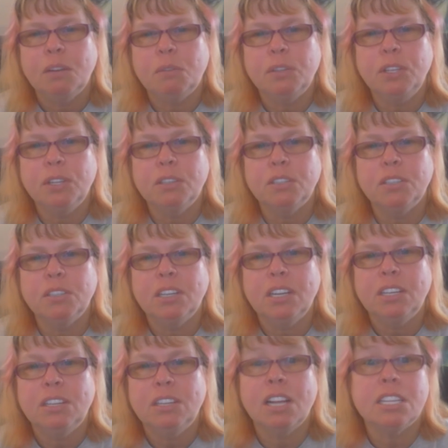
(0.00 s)
with your
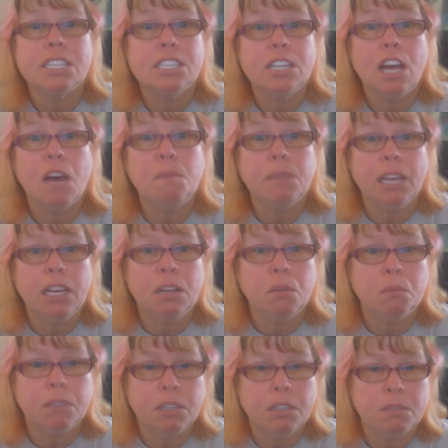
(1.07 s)
not
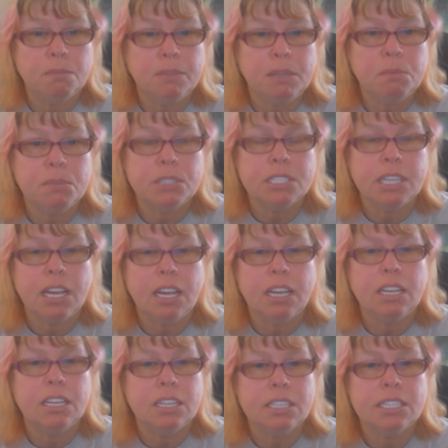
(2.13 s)
stopping what people
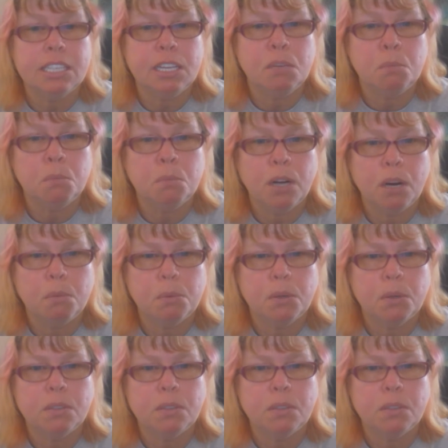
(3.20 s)
say is improper.